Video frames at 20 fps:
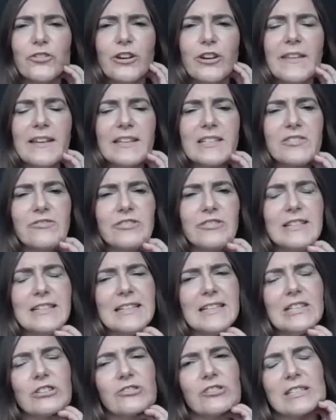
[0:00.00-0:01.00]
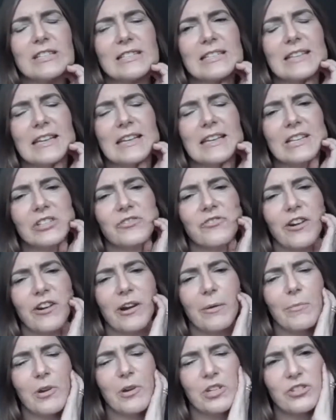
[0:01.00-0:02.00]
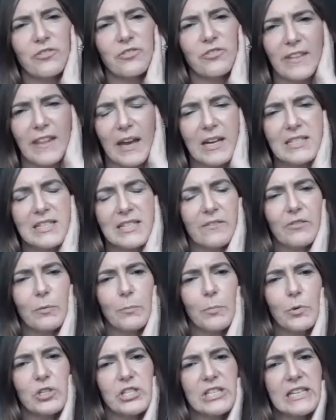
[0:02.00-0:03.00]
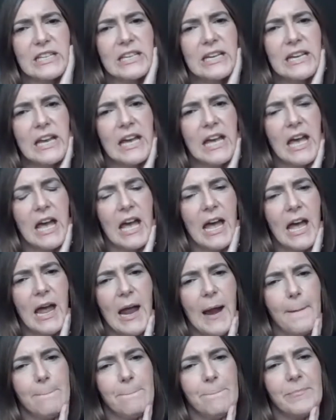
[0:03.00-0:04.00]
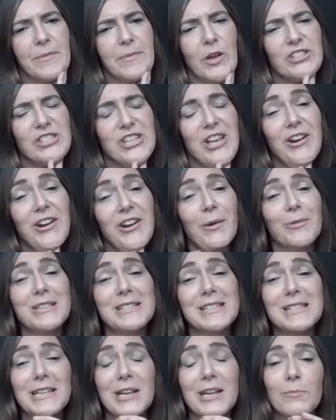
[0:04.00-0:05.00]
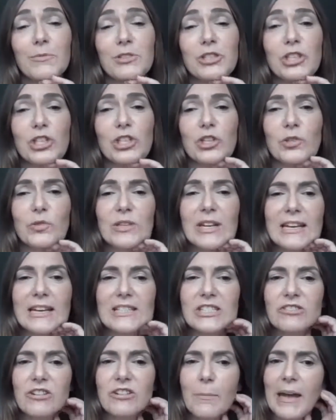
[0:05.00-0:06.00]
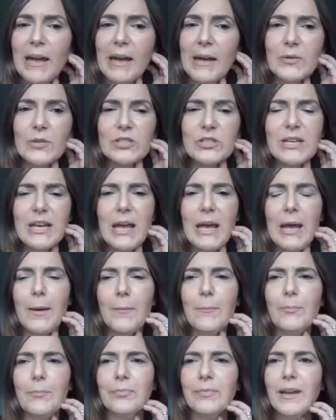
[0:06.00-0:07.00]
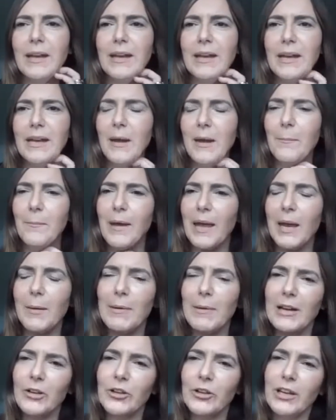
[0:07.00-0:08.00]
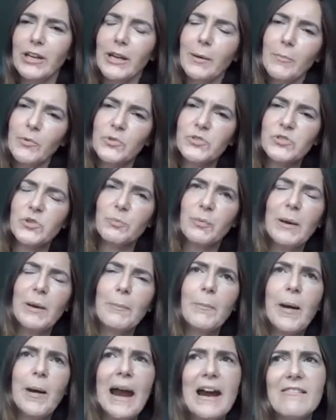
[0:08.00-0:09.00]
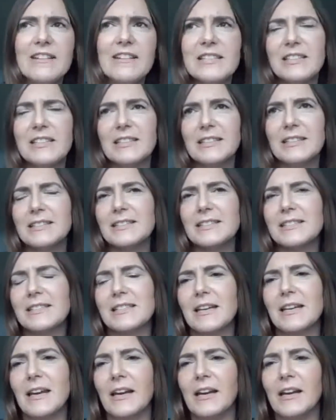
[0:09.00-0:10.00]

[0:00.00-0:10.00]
great. That's really interesting. Thanks very much for that, everybody. Oksana, I wanted to come to you next about maybe looking at some comparisons